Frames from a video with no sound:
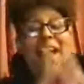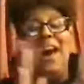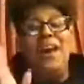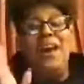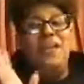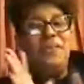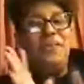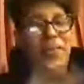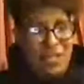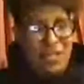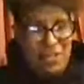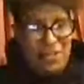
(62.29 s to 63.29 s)
I have
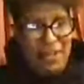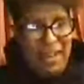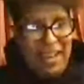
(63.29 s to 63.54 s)
missed you